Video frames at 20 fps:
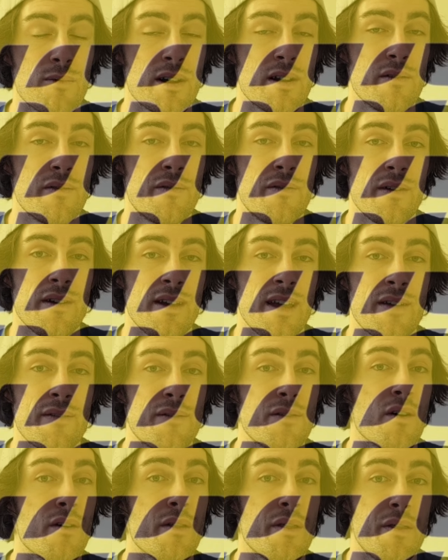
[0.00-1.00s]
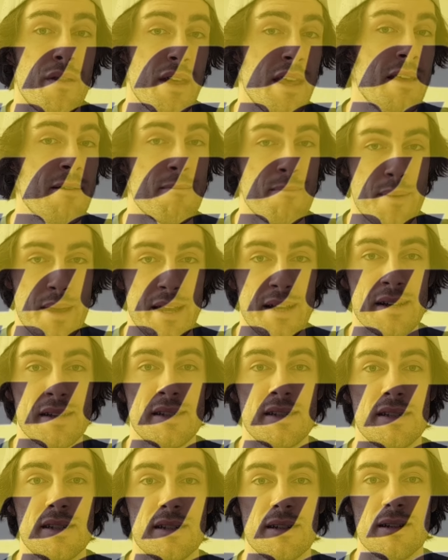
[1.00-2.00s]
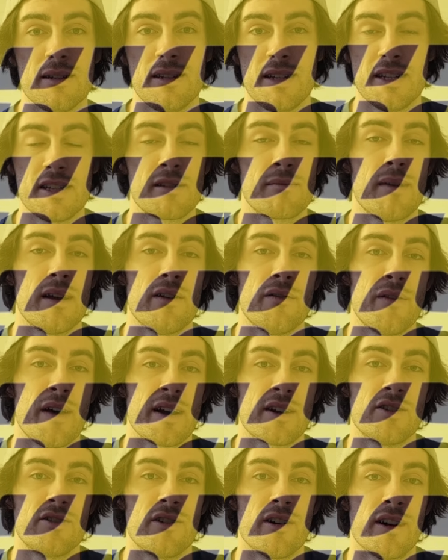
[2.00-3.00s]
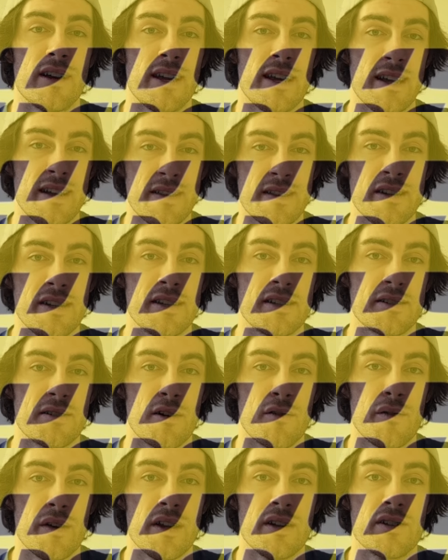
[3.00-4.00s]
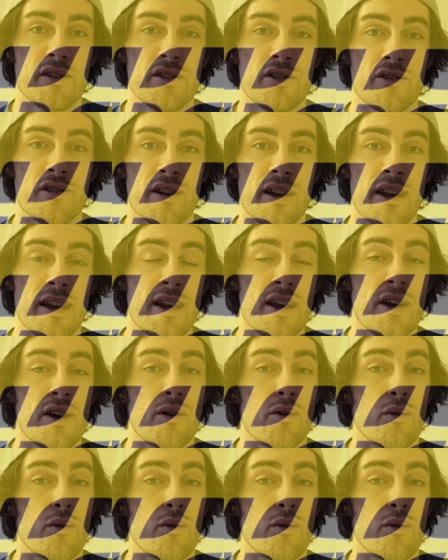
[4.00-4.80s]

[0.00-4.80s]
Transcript: one of, if not the biggest disc manufacturer in the disc golf industry,